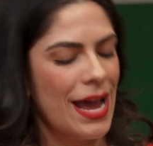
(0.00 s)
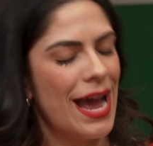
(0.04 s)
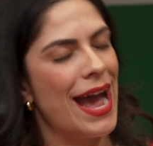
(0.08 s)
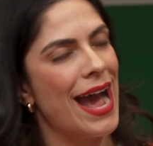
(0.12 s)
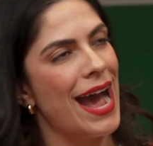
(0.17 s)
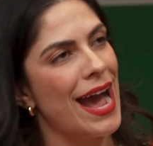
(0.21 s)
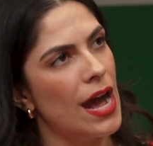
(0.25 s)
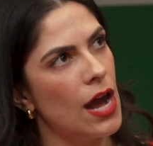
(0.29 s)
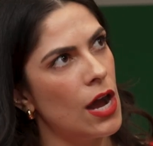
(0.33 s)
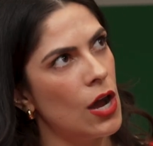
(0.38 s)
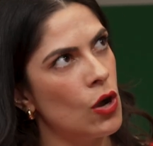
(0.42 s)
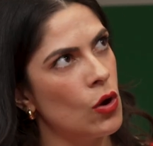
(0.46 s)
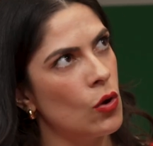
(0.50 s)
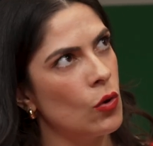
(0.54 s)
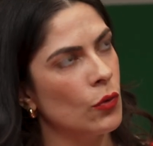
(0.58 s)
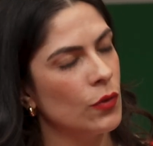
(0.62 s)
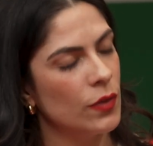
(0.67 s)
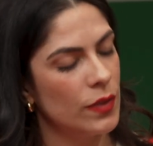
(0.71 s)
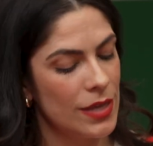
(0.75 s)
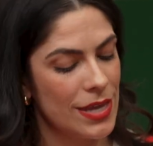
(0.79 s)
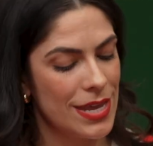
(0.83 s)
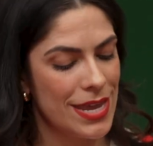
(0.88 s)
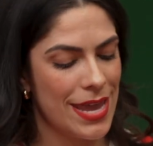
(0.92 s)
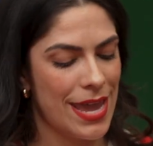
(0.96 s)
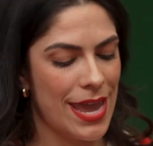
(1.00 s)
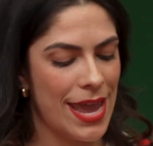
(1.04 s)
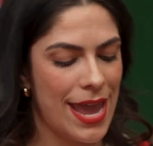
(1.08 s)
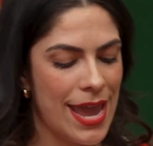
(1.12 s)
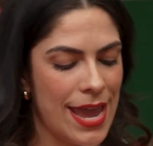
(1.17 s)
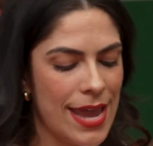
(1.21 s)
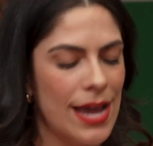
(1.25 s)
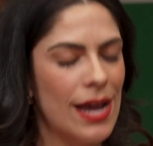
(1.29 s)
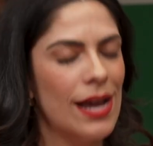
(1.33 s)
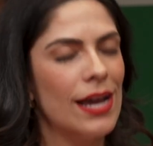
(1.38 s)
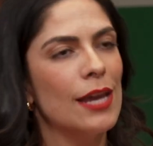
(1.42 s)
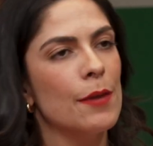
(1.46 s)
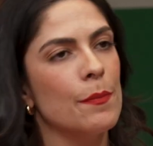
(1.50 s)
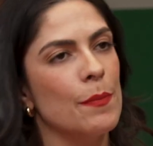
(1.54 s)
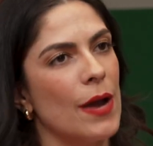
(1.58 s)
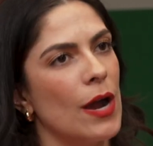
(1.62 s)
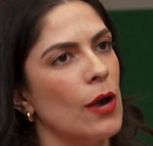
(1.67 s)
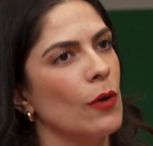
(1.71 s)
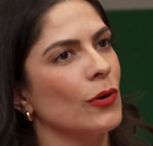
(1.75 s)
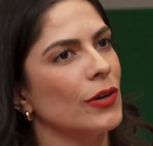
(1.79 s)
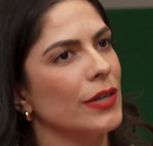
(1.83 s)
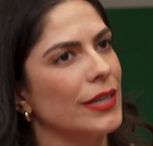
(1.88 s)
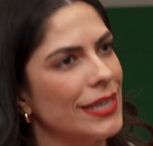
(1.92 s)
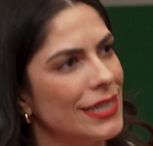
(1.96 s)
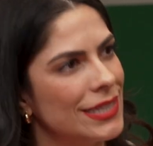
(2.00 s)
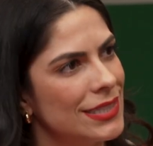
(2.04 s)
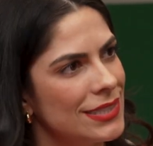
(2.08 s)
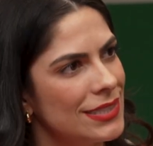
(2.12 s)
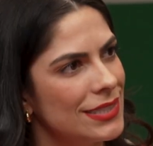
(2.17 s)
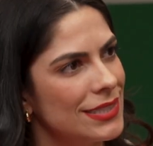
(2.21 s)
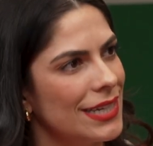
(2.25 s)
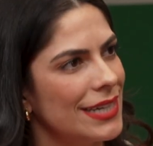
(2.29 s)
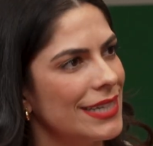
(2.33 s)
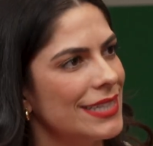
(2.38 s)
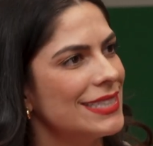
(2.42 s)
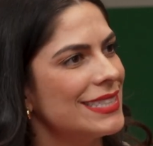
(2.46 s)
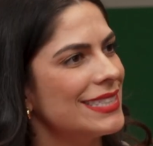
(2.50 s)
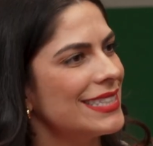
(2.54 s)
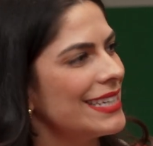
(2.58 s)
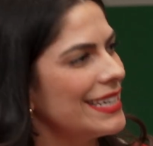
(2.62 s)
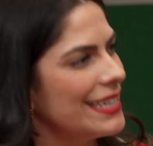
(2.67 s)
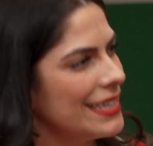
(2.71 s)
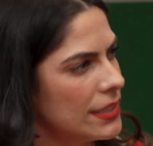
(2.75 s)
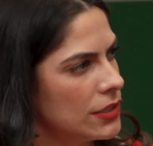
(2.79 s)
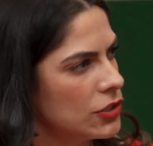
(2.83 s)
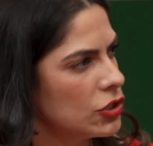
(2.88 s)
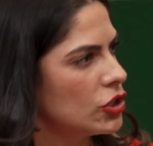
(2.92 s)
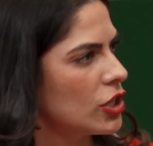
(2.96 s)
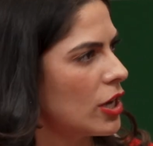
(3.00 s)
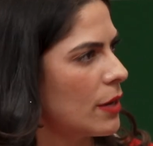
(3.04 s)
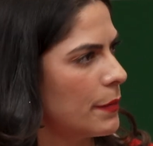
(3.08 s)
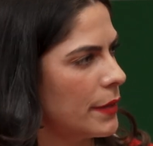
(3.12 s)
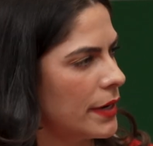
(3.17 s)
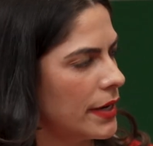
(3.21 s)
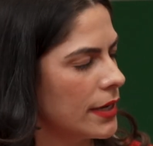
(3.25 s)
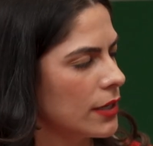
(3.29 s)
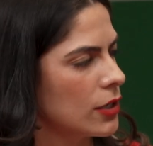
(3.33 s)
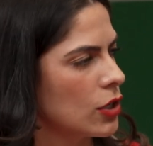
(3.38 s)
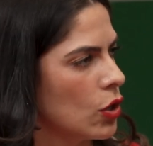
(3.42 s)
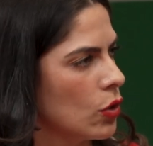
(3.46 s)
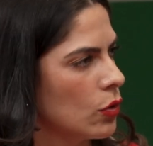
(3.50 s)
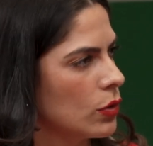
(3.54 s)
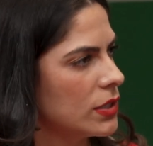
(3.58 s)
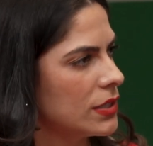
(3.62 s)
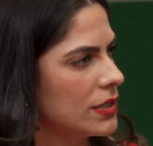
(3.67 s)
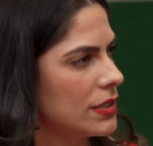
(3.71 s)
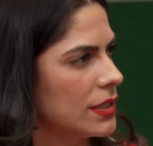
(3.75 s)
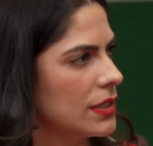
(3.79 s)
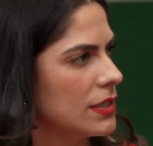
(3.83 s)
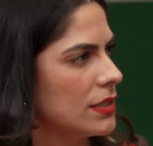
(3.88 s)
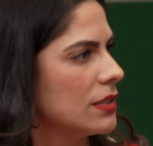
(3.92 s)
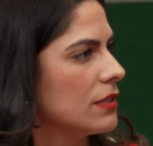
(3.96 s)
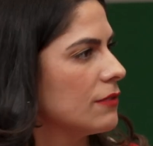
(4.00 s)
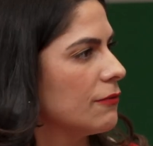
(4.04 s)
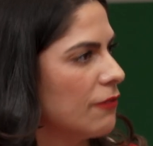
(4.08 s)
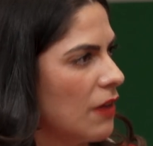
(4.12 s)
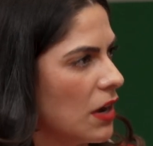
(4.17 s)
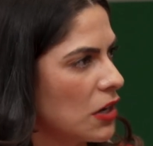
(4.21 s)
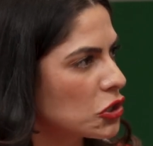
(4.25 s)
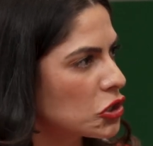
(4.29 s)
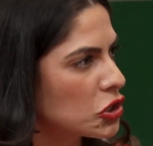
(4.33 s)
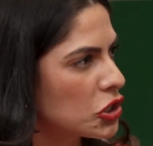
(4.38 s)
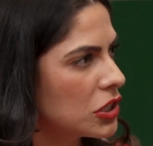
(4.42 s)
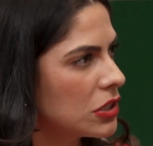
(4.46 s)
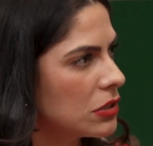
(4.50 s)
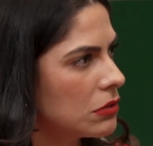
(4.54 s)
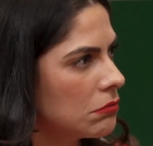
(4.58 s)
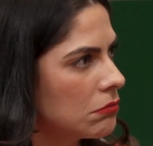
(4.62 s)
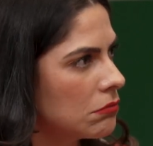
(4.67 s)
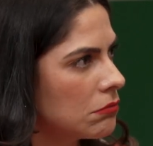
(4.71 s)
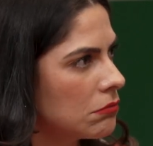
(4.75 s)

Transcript: how the A I-powered insights in Gemini Code Assist function?